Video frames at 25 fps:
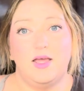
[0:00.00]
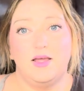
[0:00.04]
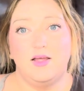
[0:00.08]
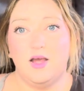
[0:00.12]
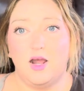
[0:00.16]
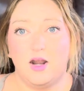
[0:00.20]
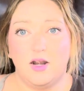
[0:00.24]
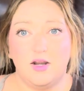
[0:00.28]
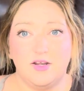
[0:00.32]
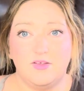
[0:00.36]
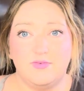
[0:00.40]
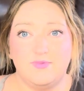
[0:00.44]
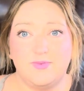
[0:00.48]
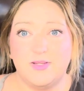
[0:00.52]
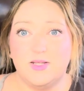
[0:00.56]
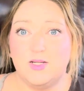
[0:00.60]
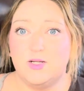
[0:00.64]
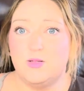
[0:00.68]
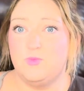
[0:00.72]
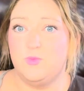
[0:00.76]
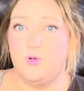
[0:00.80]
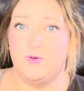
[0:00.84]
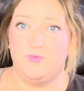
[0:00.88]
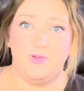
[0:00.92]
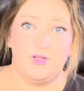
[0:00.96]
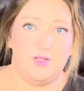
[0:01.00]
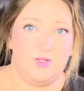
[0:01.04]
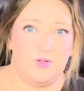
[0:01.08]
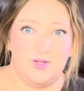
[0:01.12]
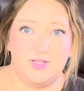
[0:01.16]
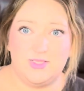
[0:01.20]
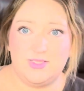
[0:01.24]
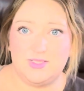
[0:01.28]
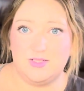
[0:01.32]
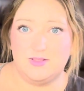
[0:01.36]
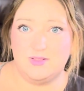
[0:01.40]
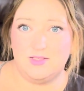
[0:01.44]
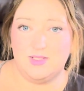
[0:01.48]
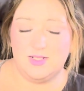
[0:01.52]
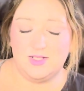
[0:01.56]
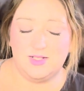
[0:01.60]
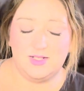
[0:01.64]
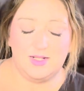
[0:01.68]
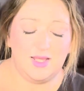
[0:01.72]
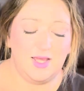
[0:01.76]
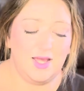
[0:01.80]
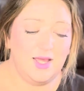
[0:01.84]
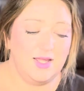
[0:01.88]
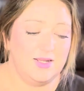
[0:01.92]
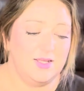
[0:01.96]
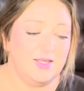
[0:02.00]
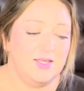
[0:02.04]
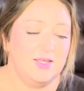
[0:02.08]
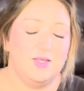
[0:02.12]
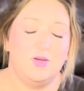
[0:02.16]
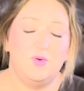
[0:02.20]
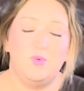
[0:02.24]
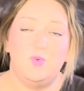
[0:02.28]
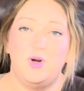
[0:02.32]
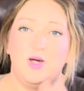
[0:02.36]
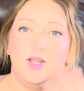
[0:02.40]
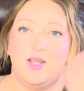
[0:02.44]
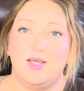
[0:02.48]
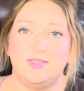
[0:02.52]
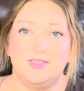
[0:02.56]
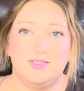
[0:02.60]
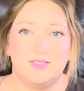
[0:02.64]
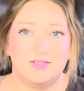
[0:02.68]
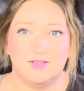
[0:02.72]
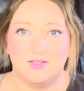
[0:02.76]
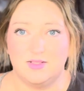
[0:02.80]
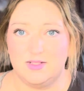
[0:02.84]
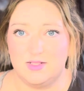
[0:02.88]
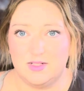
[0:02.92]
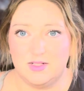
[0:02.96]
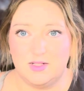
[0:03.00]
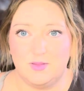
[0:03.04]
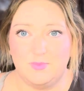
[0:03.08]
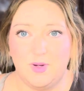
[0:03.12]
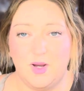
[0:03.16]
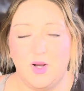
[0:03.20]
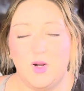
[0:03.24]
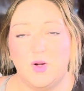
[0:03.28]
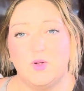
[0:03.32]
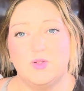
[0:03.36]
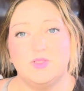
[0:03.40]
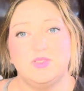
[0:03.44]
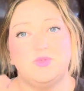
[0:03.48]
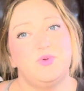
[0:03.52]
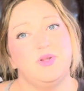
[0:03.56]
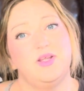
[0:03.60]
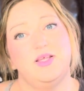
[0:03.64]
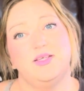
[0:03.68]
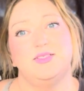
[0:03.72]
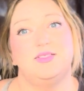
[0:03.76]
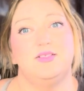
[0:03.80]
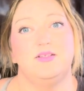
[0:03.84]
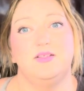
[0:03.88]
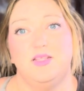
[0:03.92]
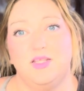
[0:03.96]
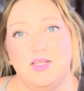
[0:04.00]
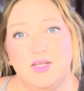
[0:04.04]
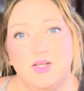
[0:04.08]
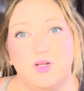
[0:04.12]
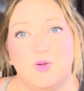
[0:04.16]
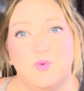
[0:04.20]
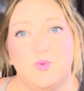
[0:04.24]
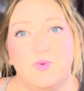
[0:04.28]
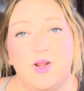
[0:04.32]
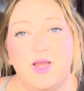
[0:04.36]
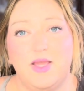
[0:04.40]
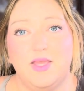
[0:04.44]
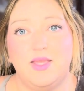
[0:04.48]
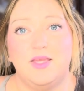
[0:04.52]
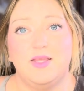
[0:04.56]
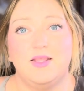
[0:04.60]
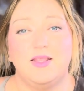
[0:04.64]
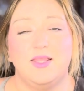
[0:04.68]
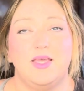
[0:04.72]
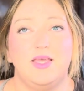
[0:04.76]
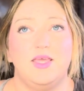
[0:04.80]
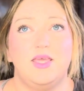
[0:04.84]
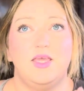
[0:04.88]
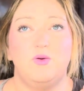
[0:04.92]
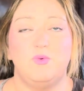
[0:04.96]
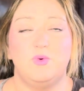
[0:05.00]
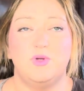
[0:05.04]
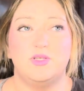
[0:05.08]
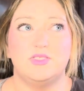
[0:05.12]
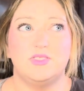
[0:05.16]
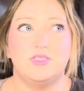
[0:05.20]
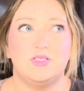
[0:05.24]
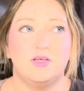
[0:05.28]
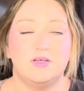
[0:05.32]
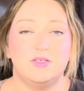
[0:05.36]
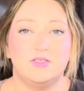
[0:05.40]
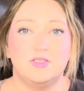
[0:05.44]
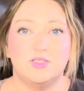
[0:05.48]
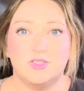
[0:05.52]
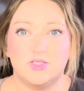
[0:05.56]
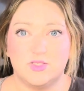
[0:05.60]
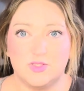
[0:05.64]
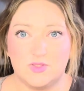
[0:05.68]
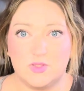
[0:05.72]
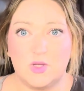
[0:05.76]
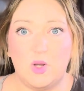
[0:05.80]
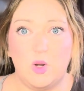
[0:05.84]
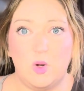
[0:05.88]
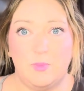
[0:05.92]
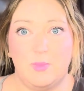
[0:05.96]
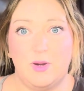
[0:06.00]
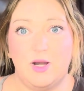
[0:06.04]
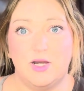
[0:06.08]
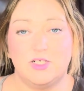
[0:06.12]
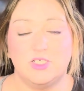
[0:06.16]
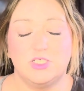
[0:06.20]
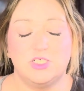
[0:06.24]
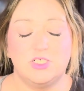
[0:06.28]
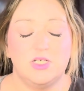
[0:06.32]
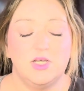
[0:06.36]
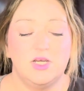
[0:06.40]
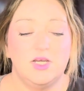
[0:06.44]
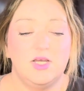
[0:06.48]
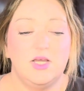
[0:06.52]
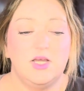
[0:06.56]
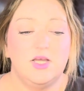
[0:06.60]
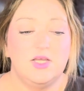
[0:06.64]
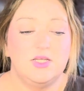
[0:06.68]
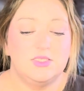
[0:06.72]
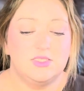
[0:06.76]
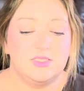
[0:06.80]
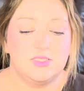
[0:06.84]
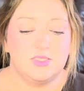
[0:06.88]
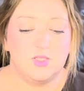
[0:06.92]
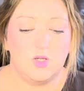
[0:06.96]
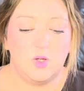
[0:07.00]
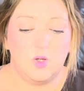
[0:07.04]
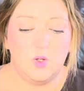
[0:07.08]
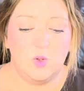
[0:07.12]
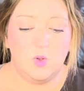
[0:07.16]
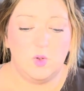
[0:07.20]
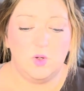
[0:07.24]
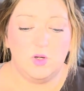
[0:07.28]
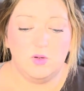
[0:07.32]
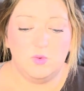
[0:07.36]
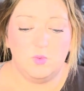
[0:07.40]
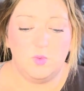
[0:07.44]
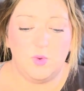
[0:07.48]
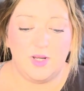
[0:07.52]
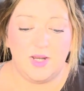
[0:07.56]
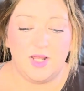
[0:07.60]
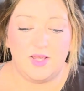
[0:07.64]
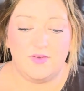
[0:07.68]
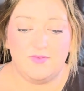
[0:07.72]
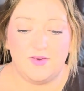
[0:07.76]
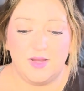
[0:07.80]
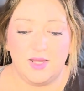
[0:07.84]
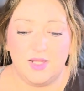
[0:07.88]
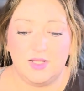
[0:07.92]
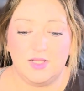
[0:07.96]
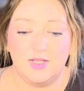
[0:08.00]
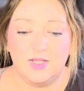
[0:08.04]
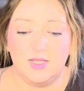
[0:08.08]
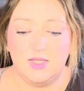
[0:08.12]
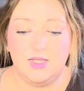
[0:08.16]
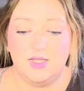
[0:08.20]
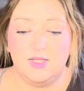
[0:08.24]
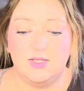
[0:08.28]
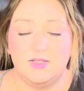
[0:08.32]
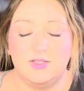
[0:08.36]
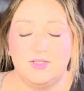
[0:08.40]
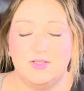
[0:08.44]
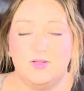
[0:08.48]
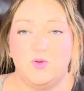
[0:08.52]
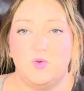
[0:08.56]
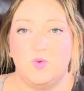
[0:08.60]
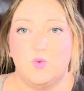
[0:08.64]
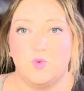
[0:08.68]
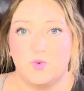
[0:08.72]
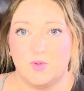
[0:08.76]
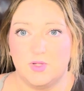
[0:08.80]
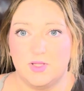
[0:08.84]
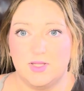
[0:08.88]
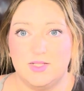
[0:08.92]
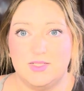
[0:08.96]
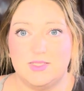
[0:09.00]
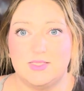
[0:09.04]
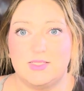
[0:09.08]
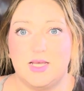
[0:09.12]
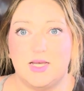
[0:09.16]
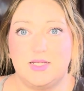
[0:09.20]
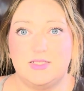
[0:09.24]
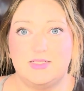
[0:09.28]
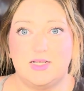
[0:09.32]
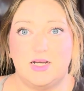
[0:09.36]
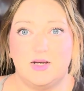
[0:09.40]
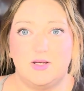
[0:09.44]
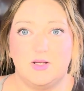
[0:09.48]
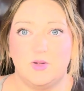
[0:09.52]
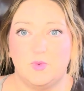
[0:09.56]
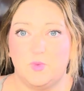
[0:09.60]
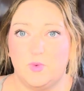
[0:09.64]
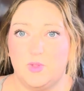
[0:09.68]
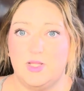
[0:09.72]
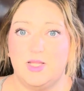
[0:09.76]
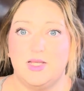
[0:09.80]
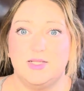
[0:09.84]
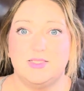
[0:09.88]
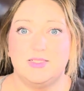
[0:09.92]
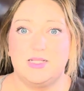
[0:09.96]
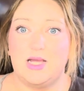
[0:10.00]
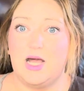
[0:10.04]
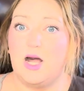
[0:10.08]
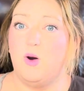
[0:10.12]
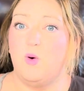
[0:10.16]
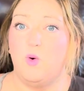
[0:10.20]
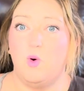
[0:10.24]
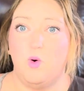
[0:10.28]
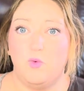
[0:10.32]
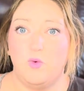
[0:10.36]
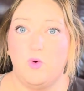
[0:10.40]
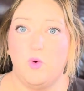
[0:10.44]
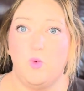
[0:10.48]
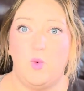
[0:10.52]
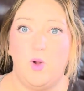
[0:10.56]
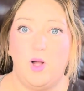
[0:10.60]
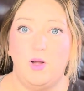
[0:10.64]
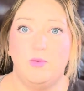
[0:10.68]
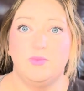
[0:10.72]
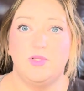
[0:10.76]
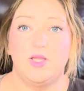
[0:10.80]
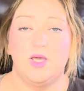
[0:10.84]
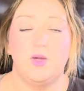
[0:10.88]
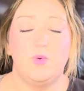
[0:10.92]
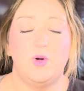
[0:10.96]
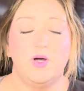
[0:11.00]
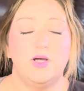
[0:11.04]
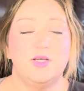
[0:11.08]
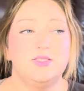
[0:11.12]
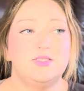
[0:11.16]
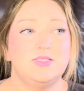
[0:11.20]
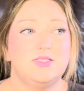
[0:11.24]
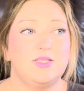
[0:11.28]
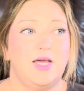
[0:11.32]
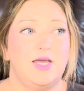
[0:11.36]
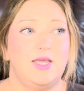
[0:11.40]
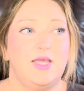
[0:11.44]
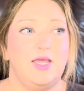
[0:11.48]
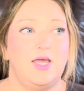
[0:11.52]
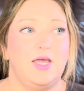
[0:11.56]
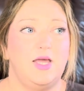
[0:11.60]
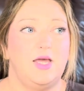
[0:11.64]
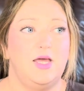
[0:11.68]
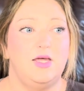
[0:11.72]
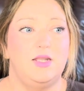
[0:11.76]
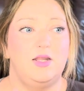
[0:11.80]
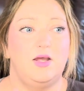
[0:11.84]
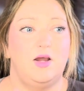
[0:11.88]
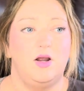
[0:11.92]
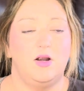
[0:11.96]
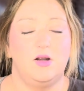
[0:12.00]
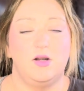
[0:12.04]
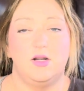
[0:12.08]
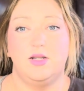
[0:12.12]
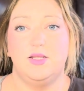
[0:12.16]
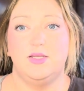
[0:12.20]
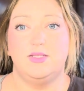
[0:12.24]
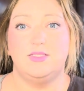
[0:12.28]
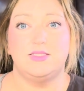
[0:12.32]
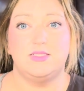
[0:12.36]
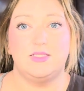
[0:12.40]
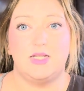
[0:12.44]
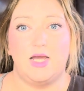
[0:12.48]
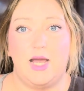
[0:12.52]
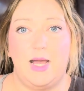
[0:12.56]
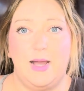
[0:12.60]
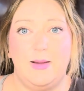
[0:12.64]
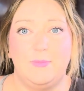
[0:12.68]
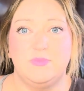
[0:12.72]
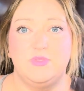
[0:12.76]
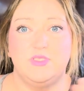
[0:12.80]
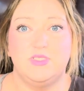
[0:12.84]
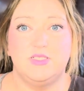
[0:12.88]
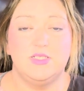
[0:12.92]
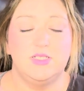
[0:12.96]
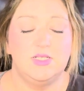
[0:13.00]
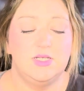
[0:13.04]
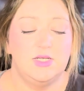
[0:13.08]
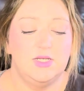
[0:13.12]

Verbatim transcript: already filmed, what video I still needed to edit, what I still needed to post, what I still needed to write. Like it was so much. So when I finally really sat down and realized how overwhelmed I was, I had already stopped